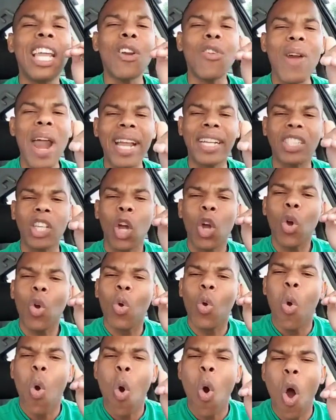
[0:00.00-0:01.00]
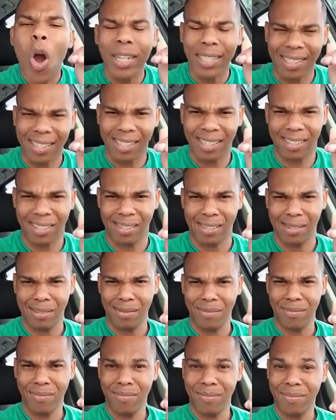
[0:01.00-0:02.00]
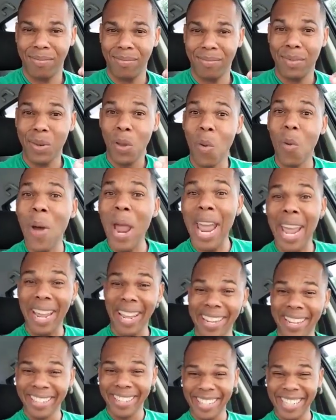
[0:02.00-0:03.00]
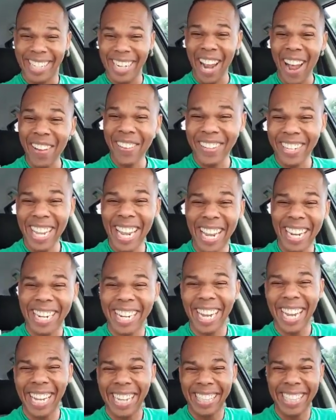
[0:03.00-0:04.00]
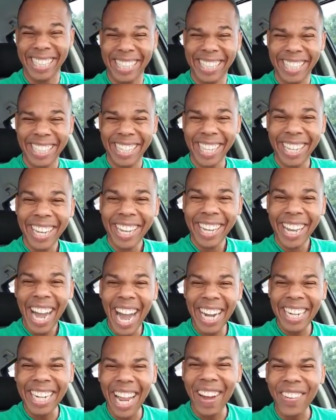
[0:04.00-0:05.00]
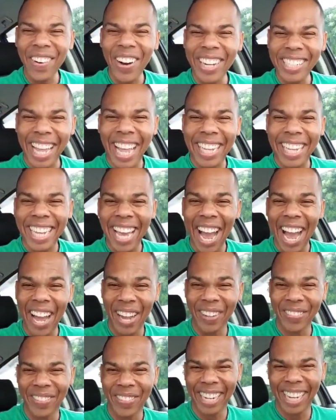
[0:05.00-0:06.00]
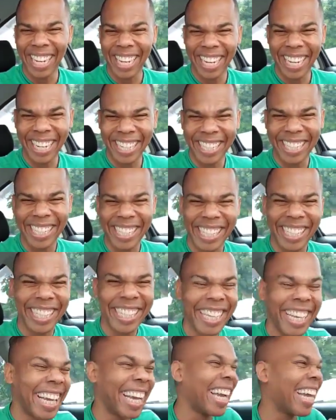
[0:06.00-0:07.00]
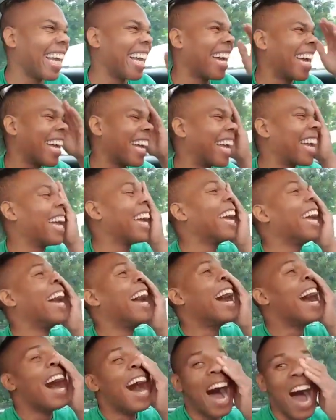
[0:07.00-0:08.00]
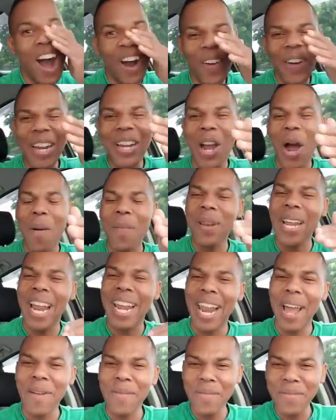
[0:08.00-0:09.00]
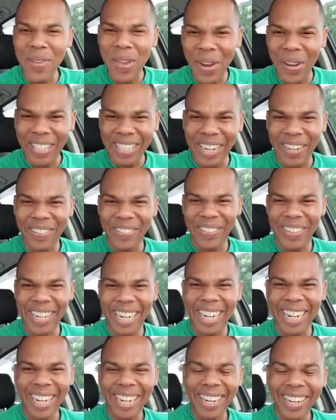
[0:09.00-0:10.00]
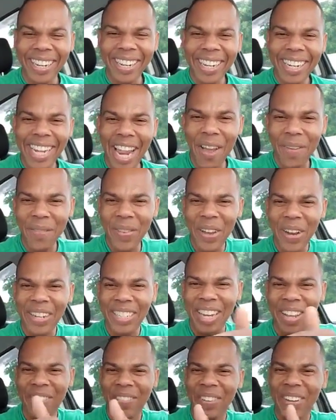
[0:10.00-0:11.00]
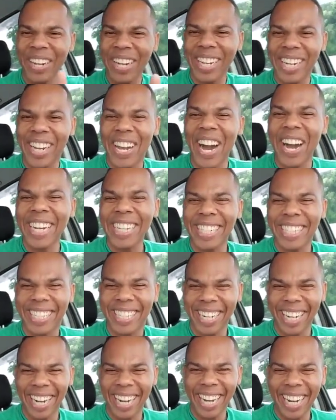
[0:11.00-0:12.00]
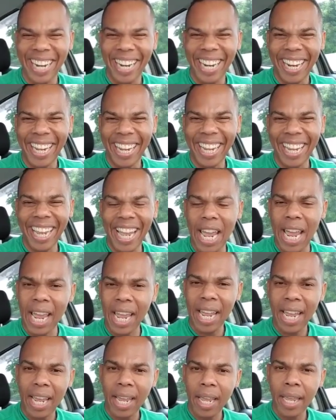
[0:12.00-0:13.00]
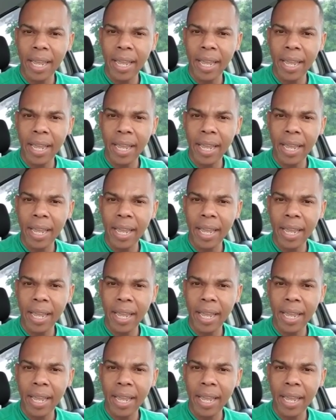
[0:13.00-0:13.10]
direct quotes. We Jamaicans and them out of garbage. Are we coming at them beautiful country? Eh?